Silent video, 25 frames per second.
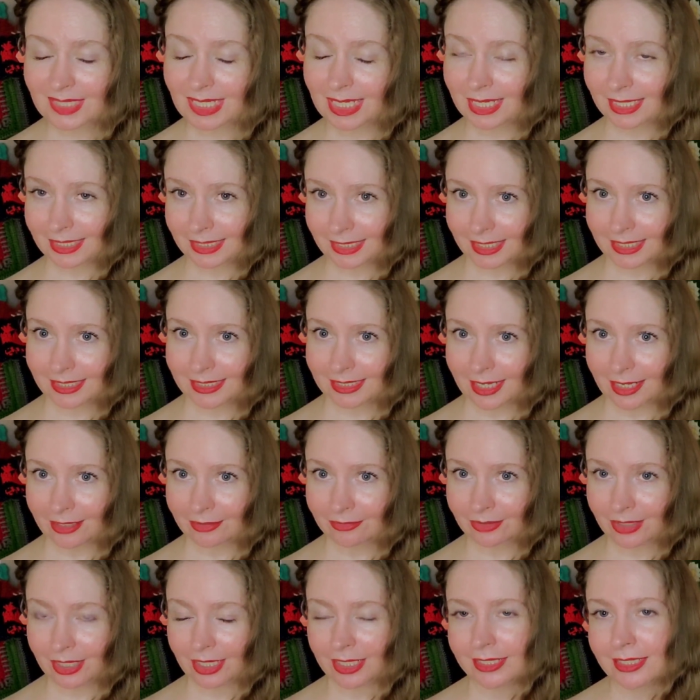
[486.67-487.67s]
And then I
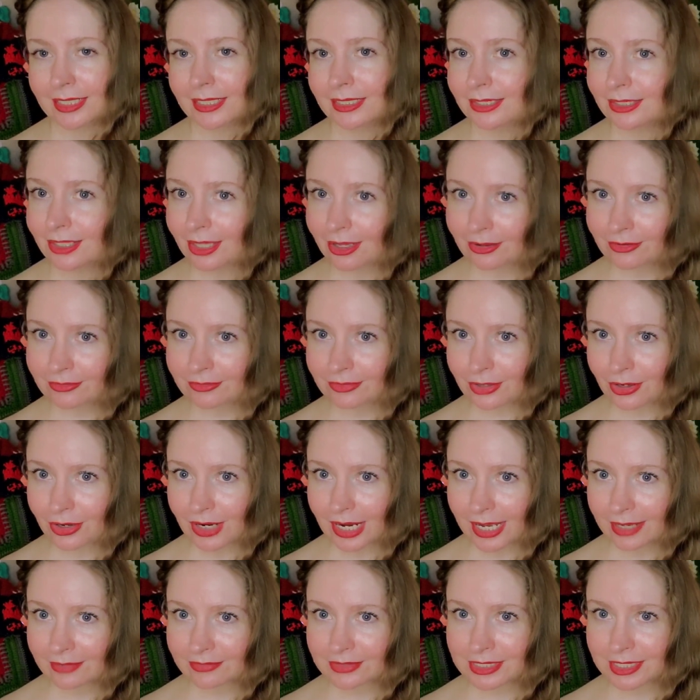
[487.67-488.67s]
read
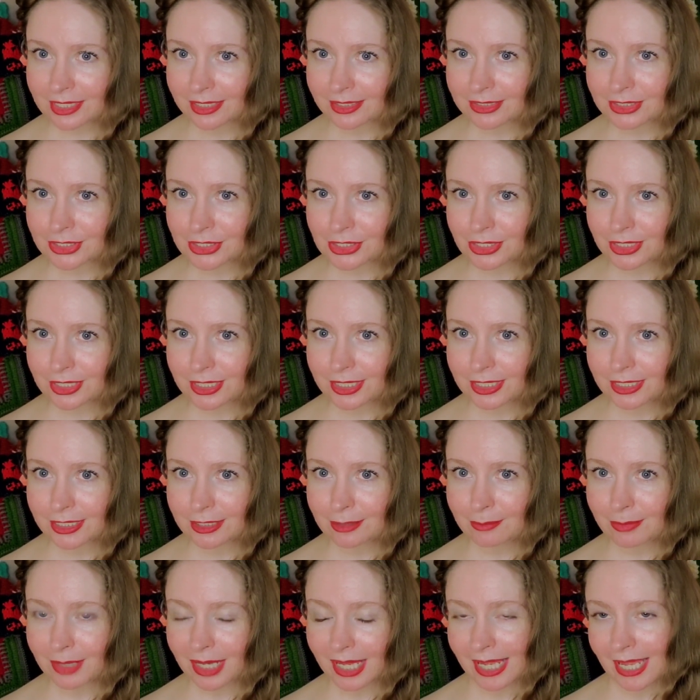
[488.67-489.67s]
Lovecraft Country
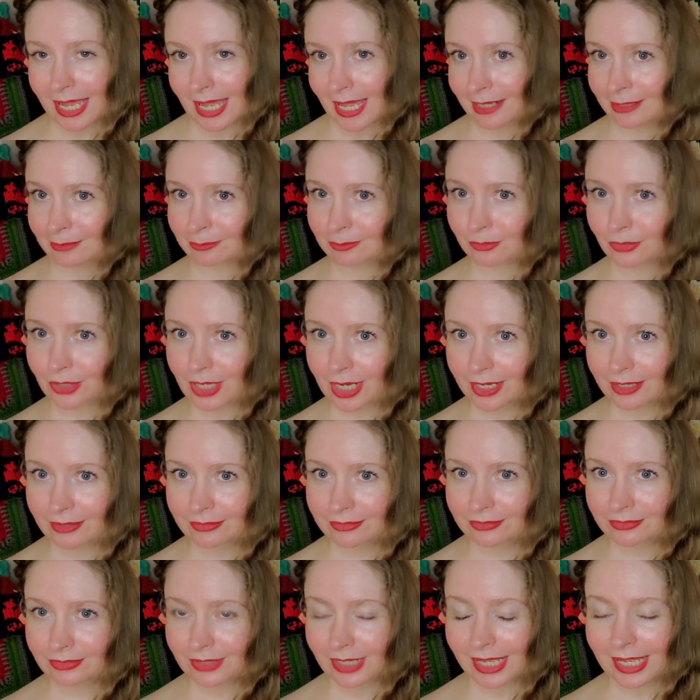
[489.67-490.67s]
by Adam
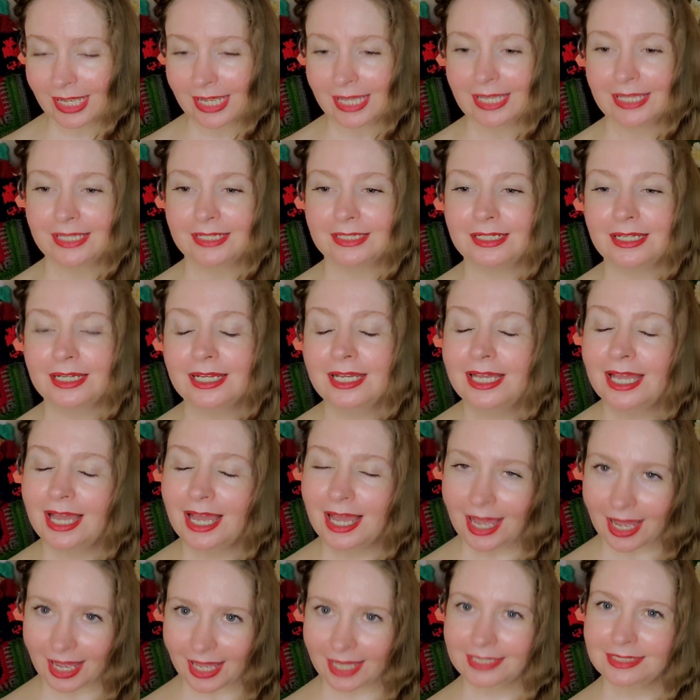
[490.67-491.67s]
Ruff, and
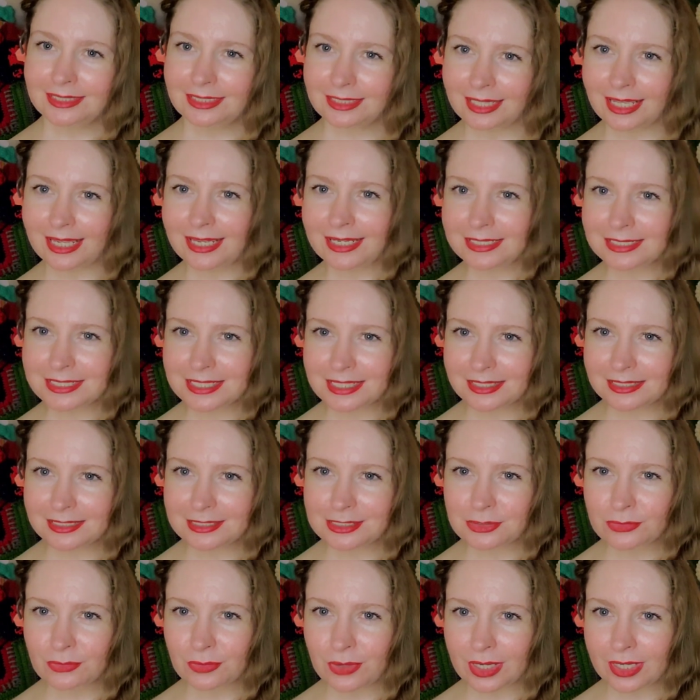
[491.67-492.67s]
I liked
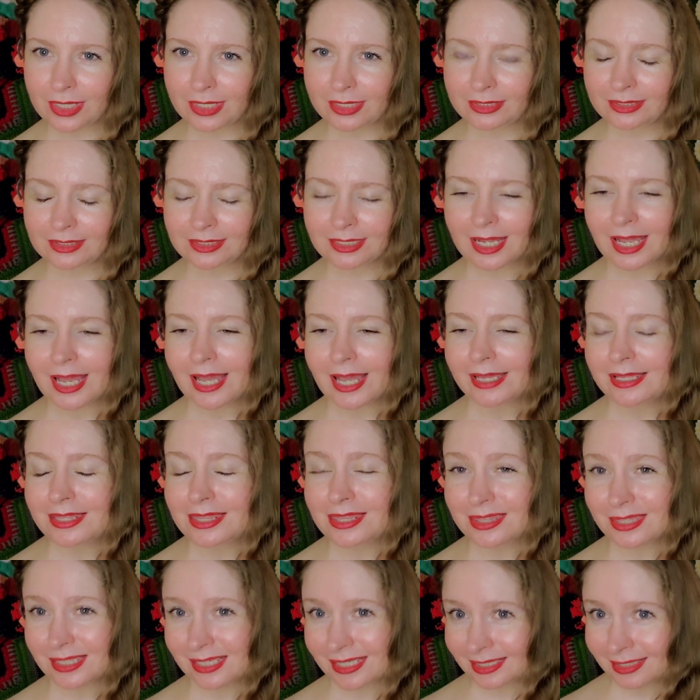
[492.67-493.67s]
this one. I
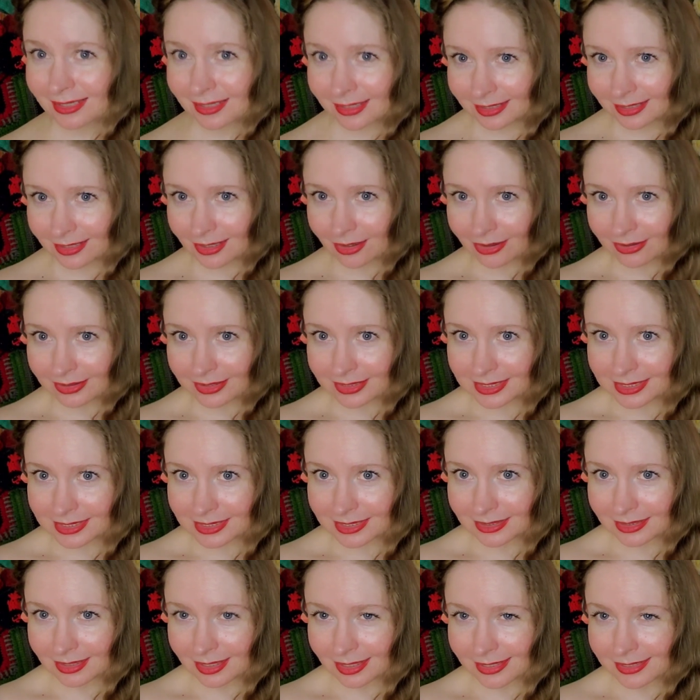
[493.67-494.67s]
think I
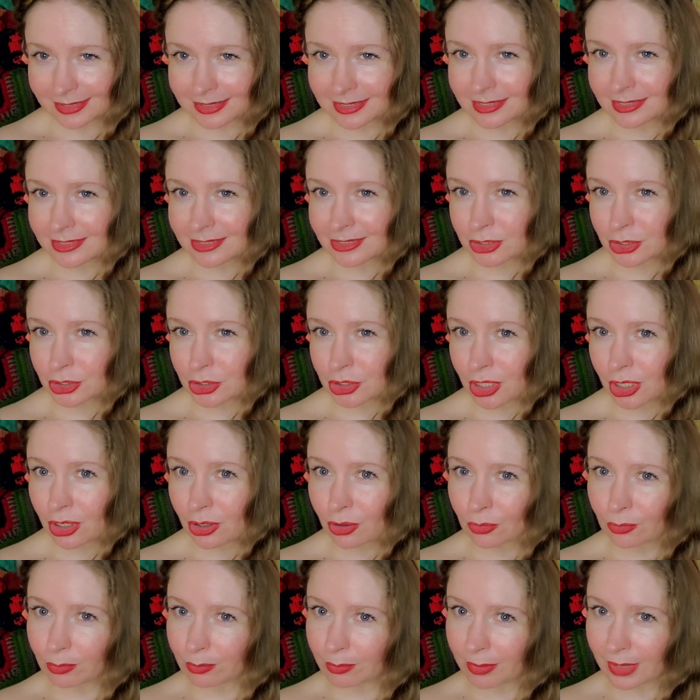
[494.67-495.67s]
honestly liked this
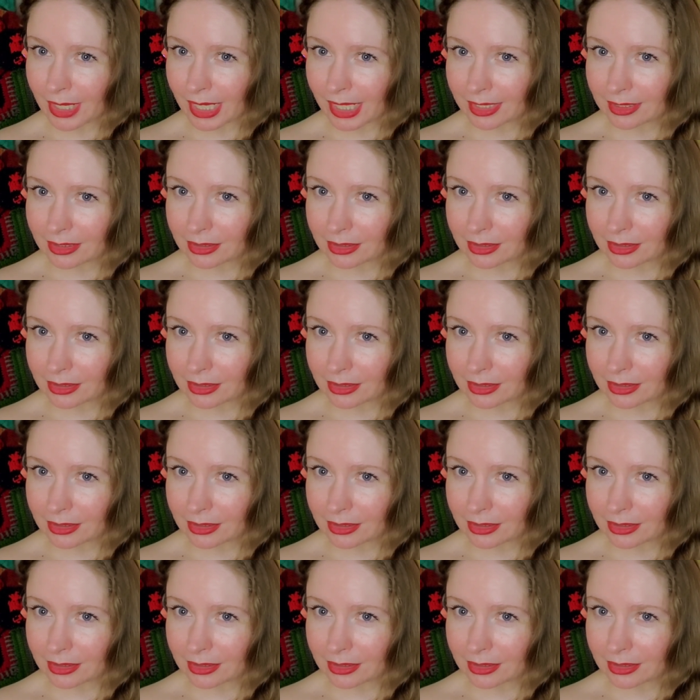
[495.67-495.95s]
show better,